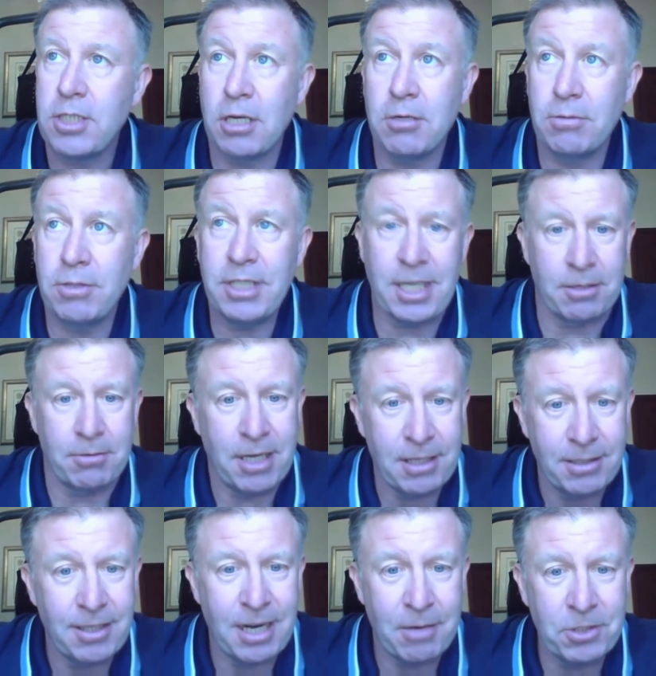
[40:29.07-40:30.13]
So you know,
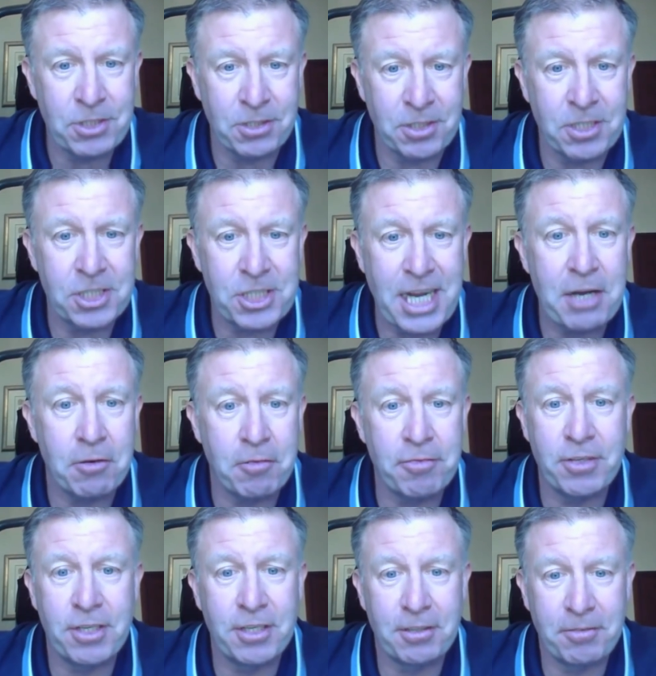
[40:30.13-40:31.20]
I wasn't going to settle
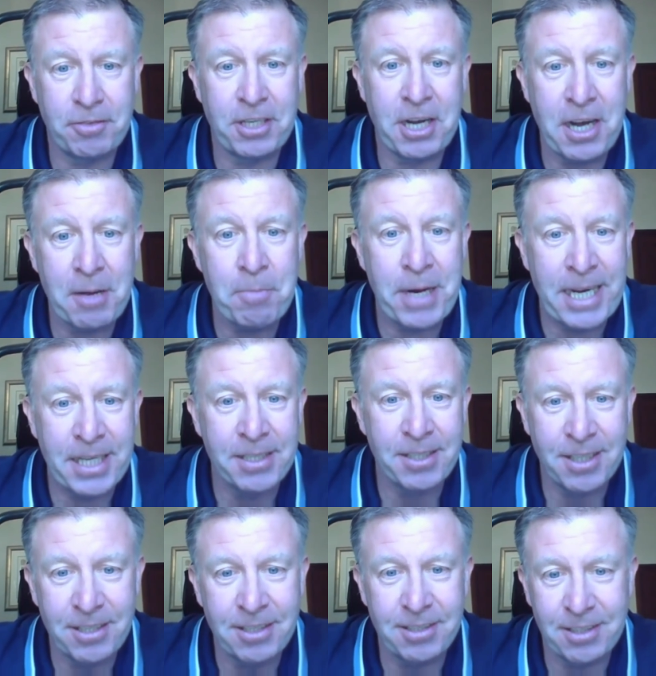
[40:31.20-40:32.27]
for like
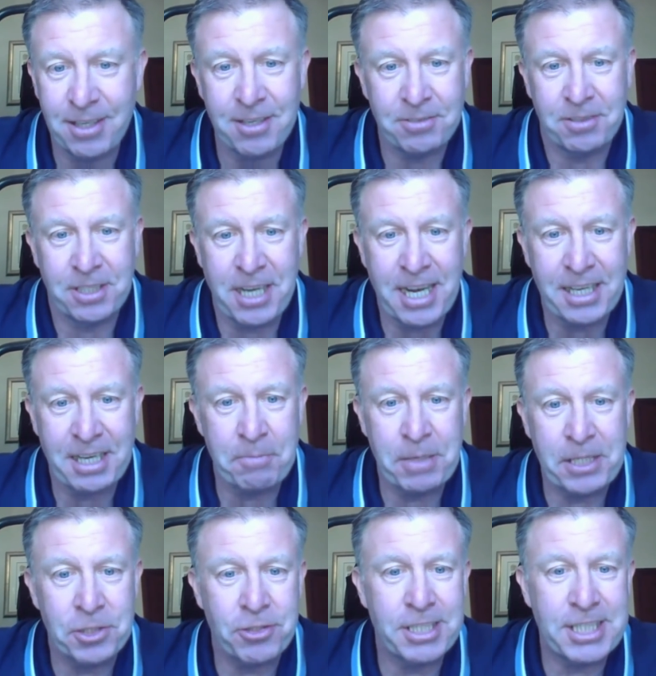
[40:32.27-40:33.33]
being
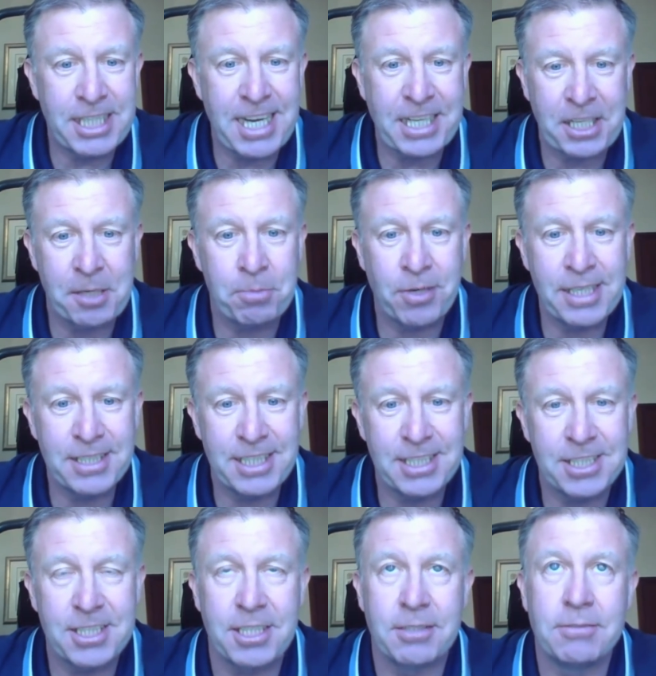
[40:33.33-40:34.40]
being treated like an
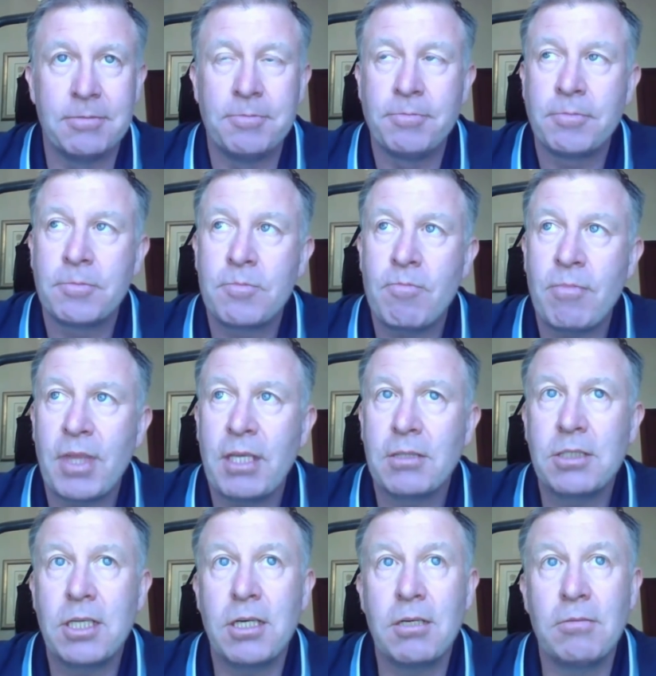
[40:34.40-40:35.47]
apprentice still.
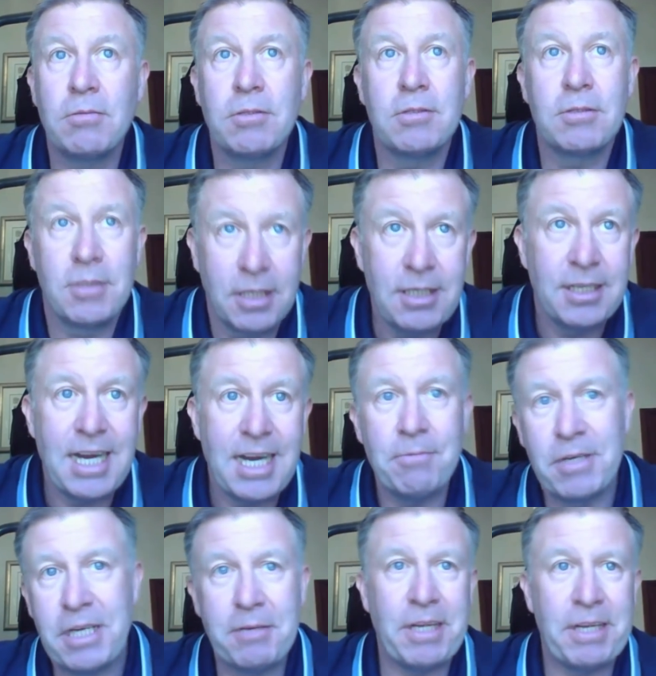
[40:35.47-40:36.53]
So
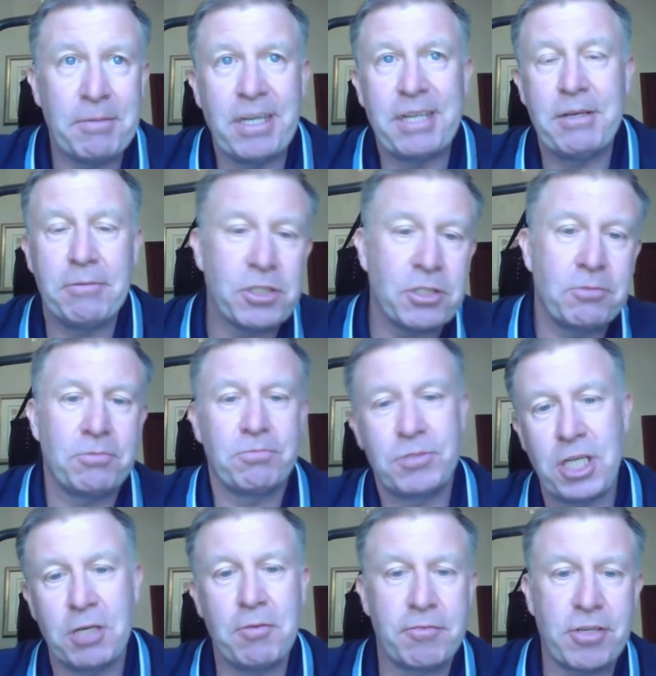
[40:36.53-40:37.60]
it was
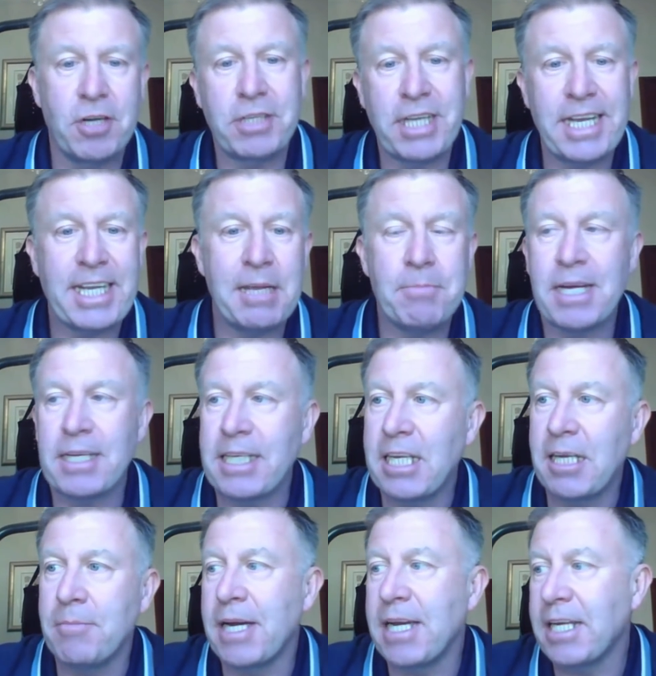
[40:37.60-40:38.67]
to and fro, kicking back.
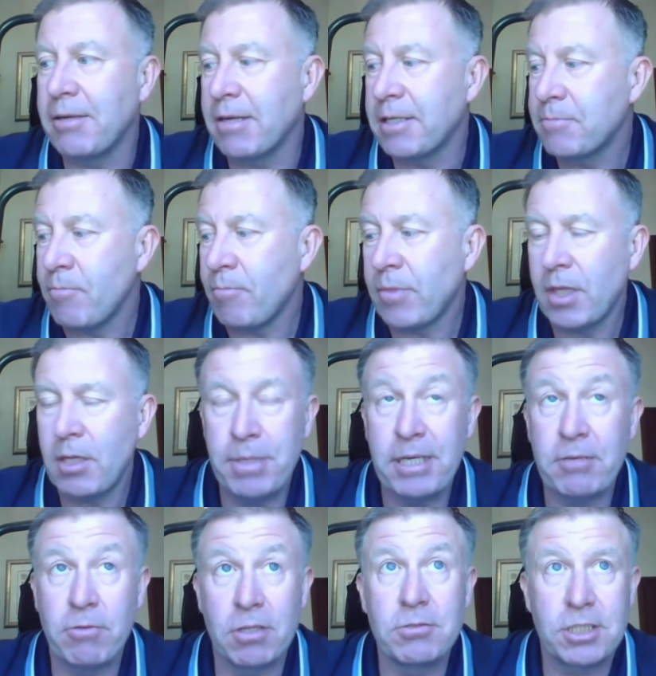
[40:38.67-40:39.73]
Anyway,
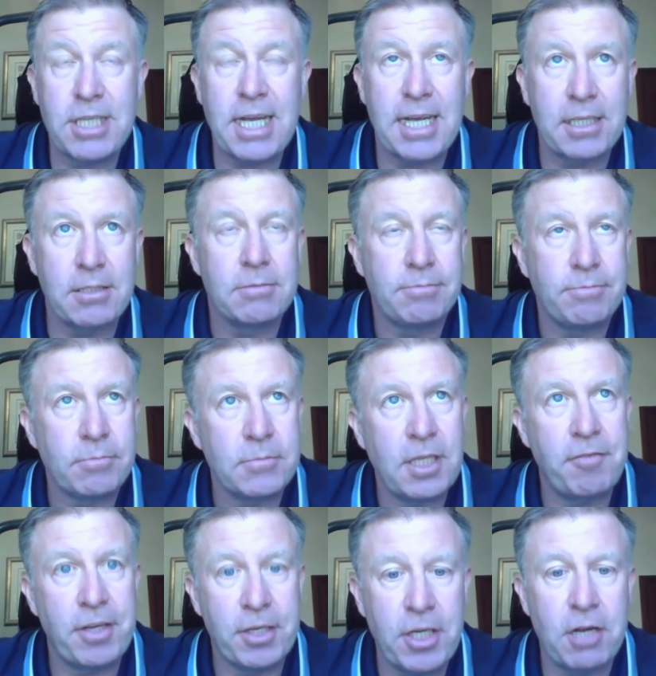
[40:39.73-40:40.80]
Big Ron said,
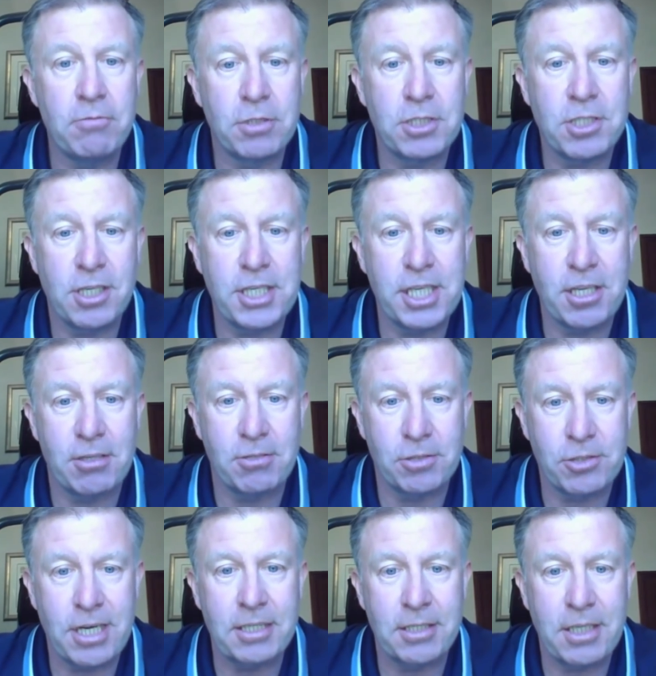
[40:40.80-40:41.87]
if you don't sign your
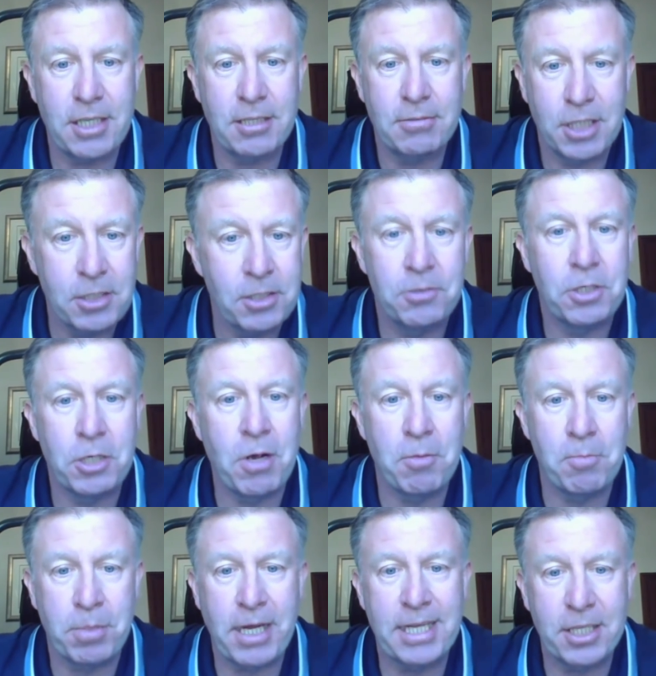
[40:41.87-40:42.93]
contract, you
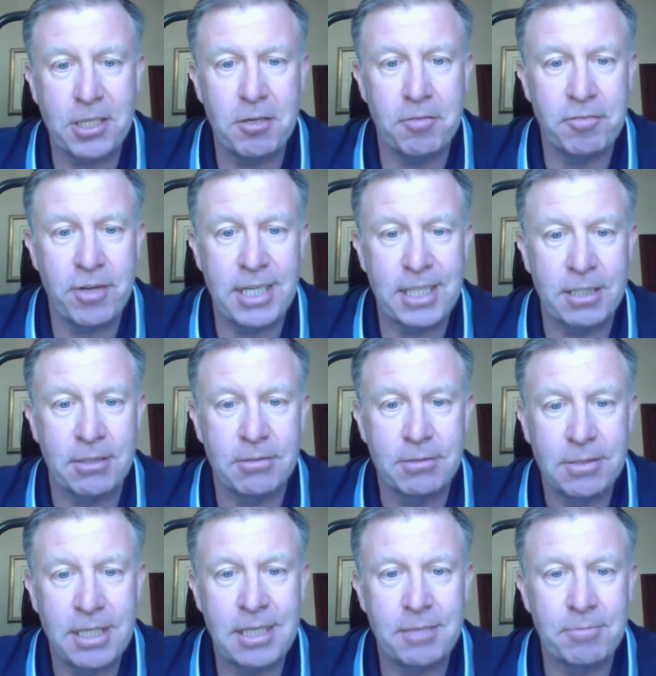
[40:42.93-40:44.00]
won't play in the cup final.
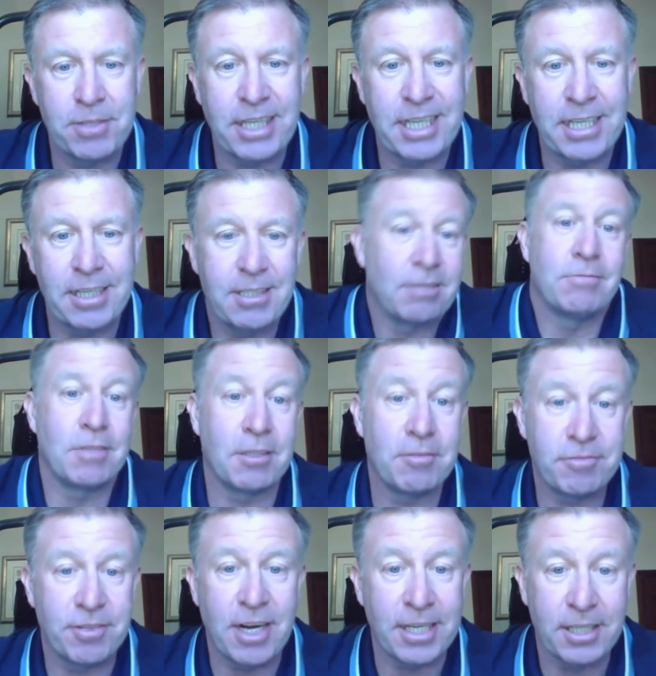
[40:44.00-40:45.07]
I'm thinking, no,
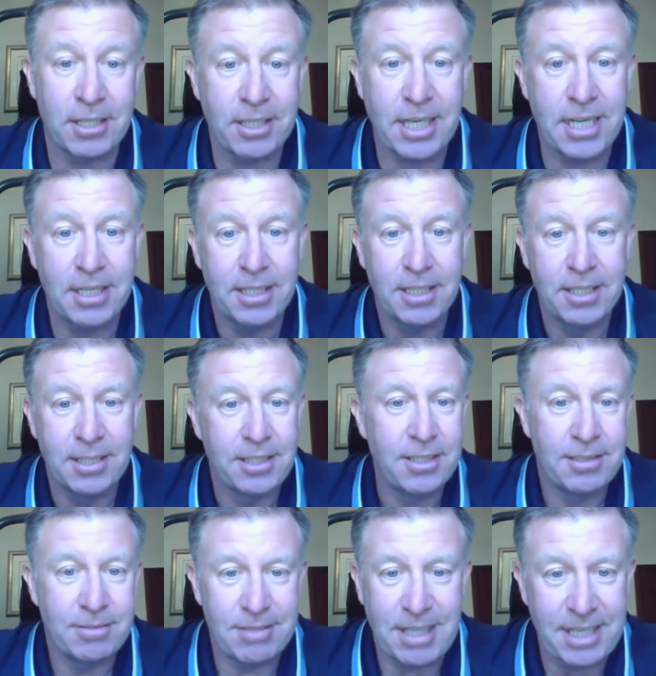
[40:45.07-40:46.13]
well, fine, okay.
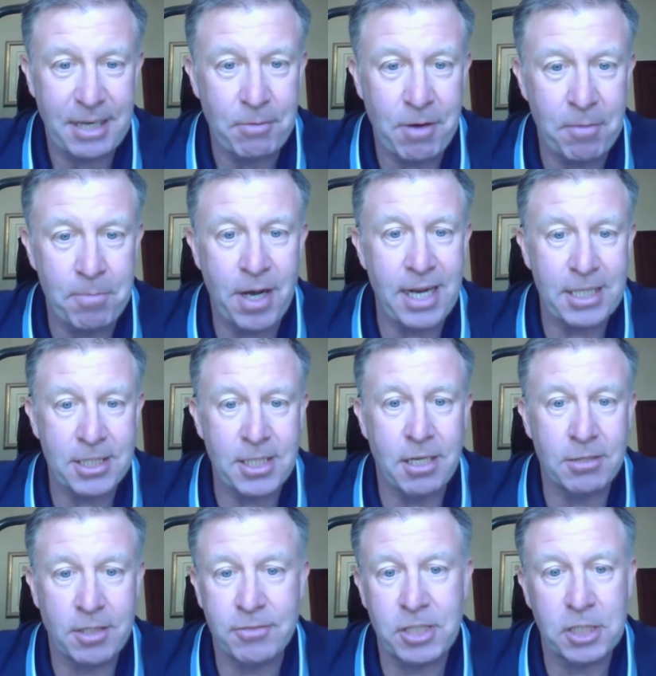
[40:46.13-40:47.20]
He won't bite his
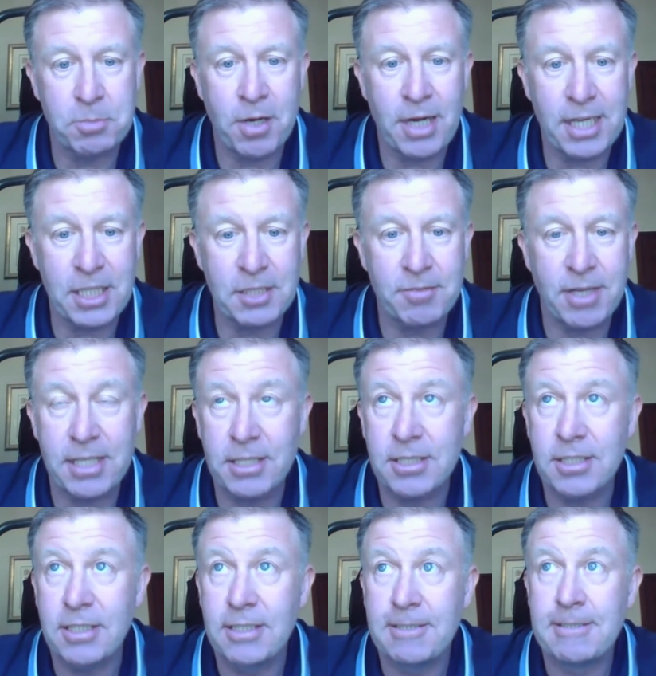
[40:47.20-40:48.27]
nose off to spite his
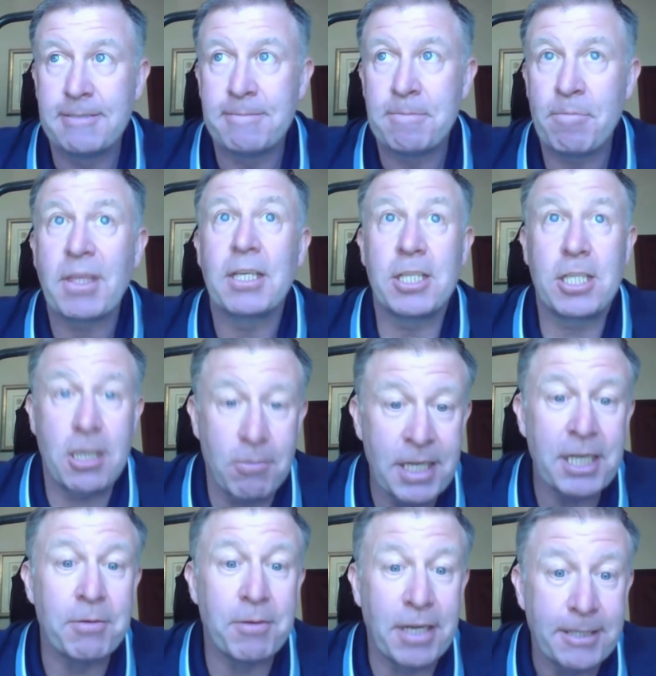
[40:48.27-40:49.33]
face. So
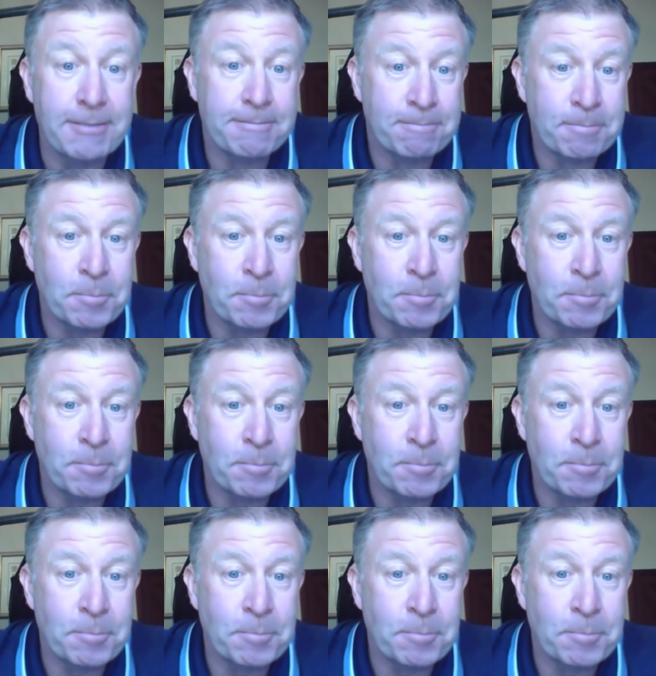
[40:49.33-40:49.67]
anyway,